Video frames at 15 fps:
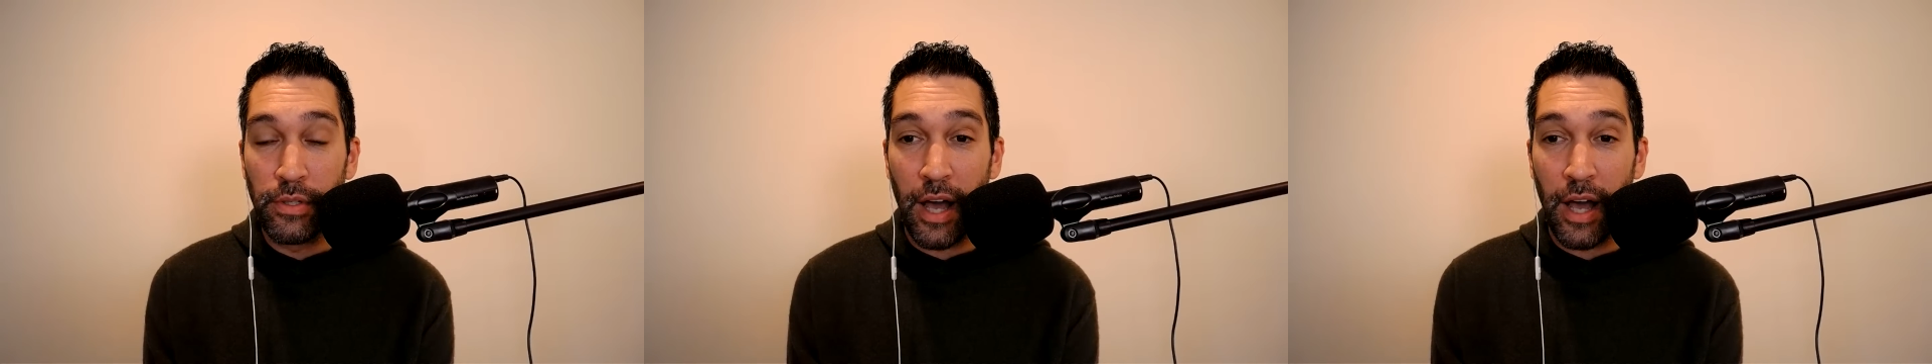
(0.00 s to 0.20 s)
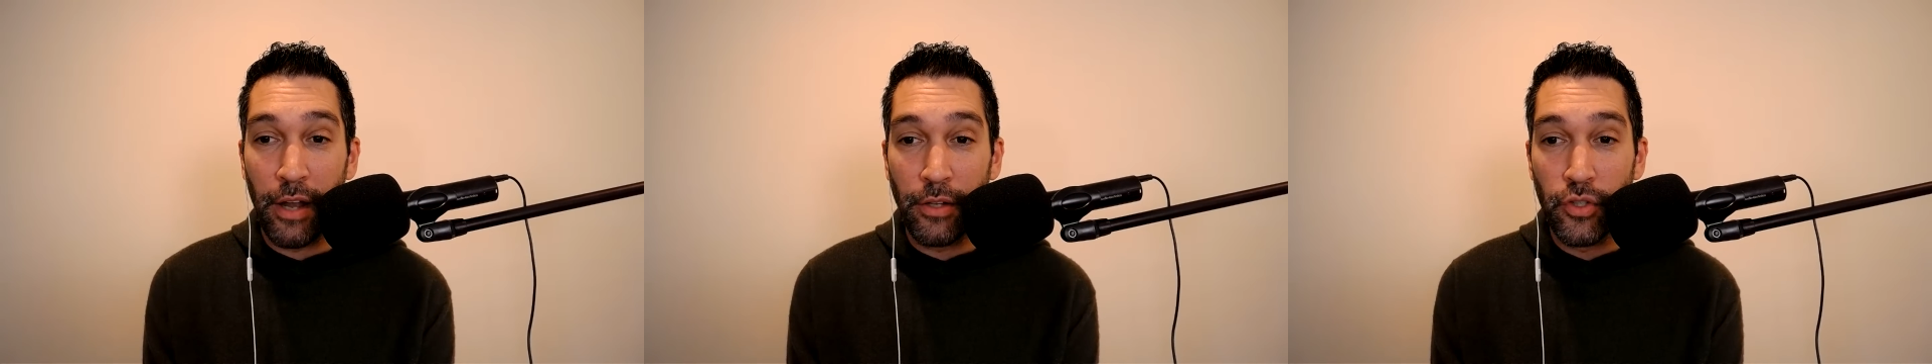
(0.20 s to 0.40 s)

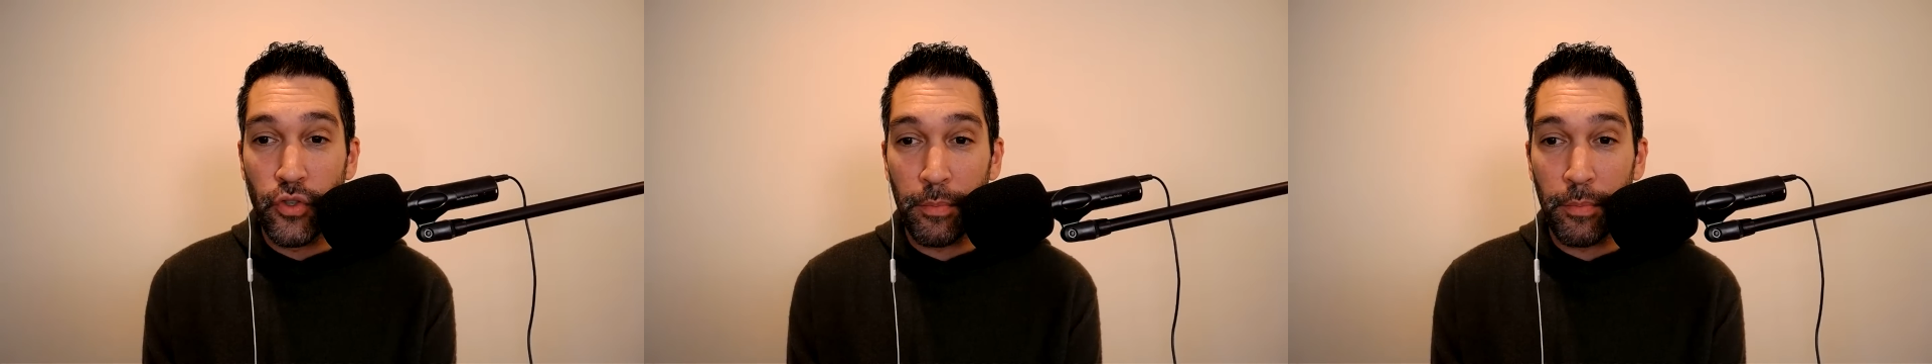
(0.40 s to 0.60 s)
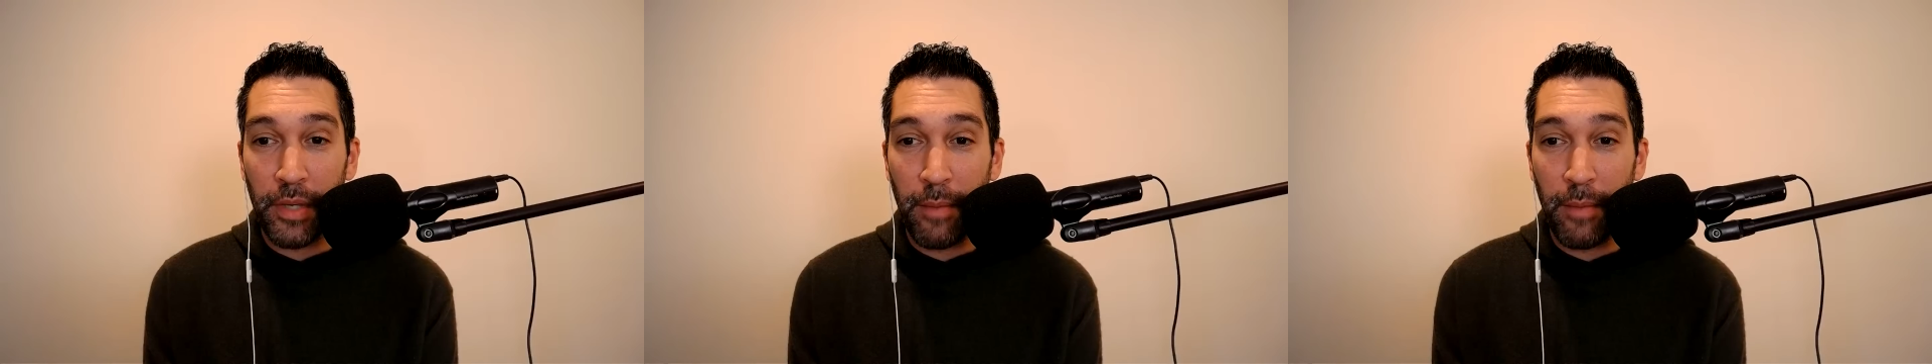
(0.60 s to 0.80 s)

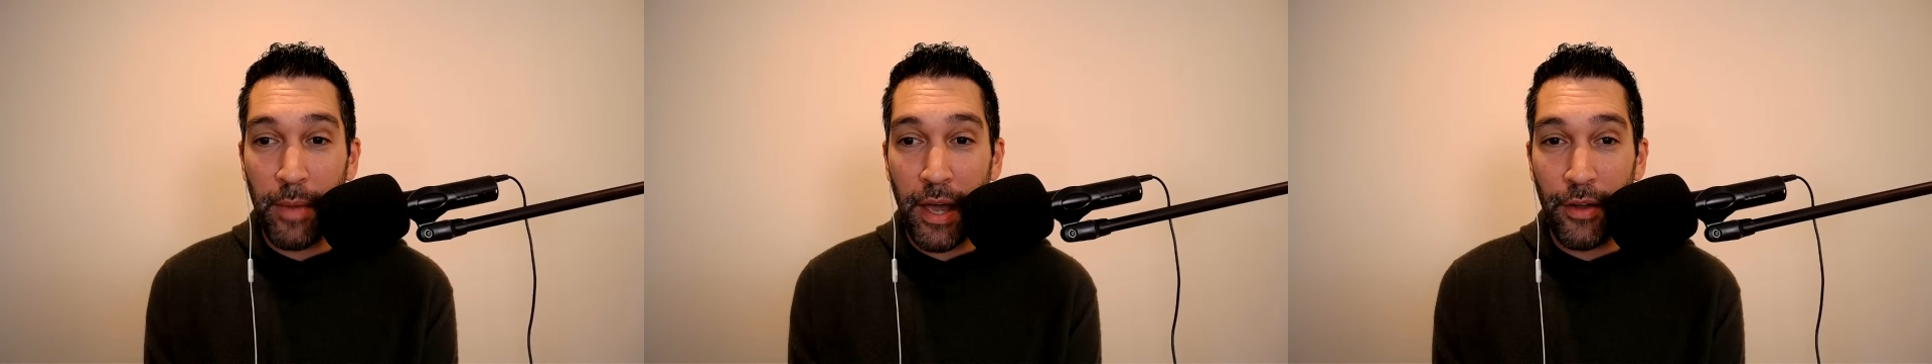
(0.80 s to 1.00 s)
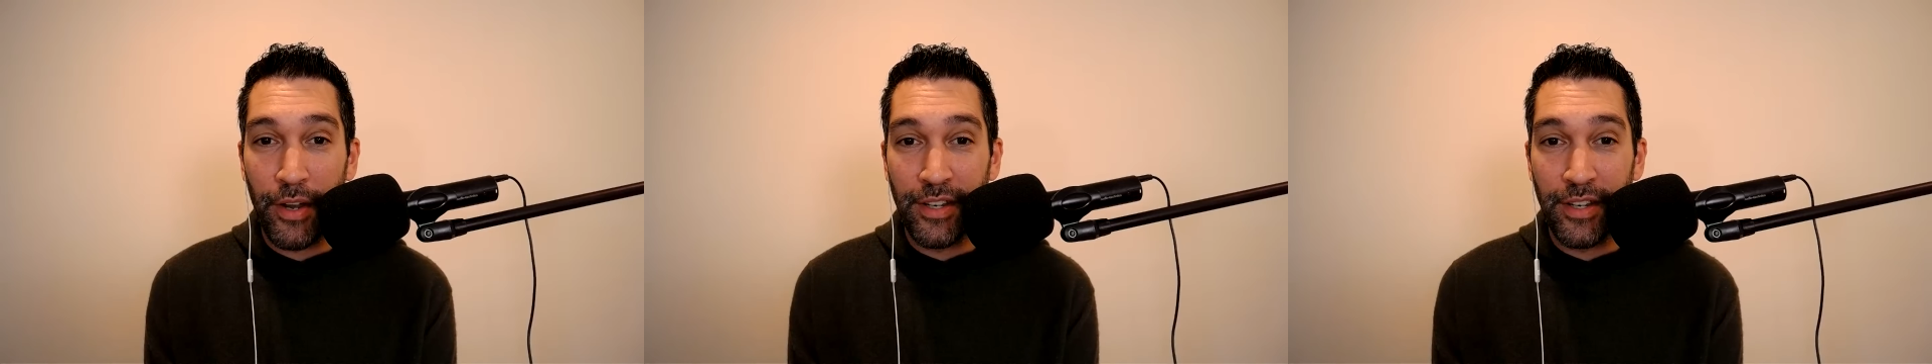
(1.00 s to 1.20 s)
Trump came
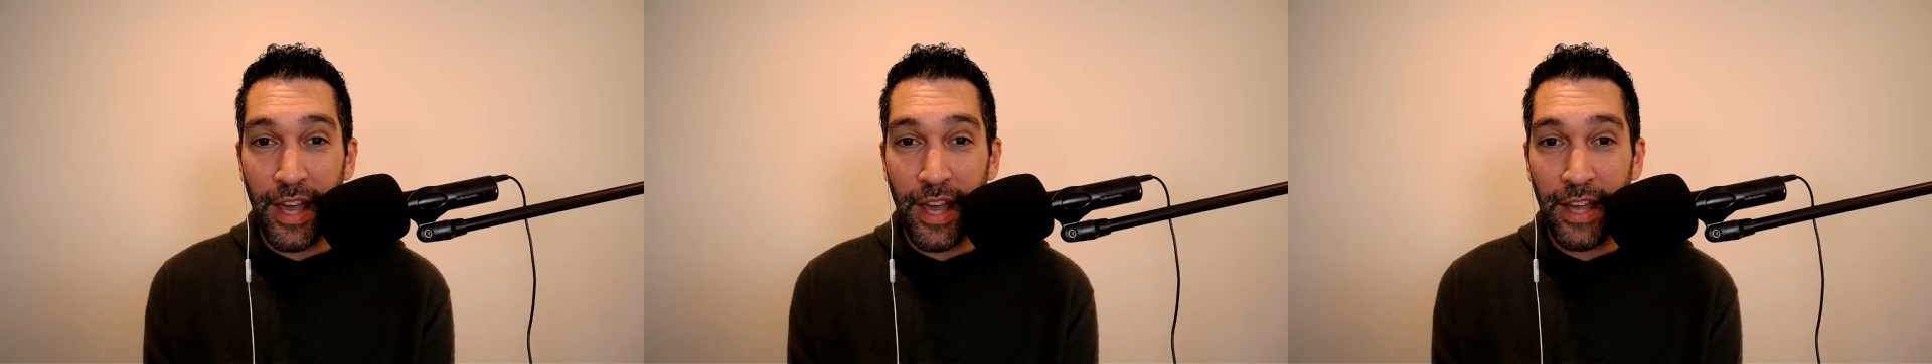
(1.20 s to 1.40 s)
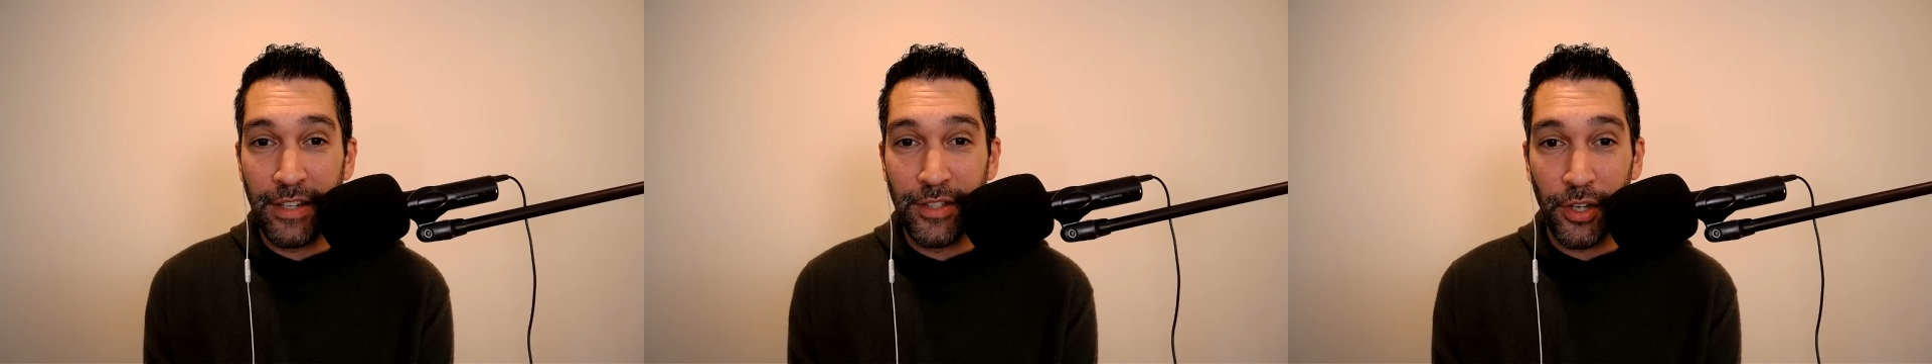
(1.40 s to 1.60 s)
out
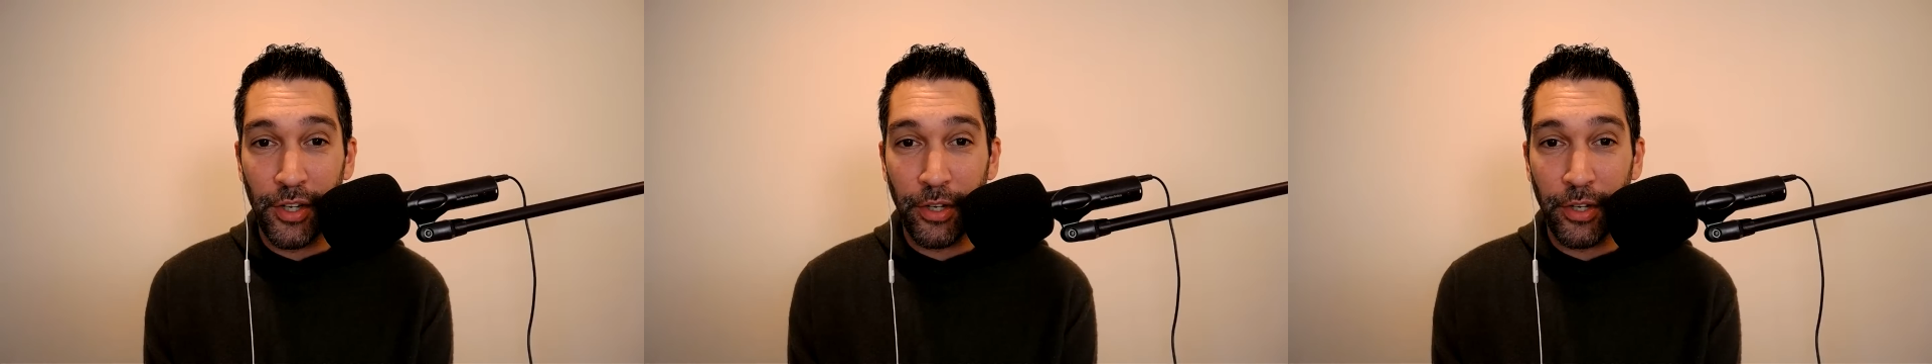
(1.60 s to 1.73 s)
and took a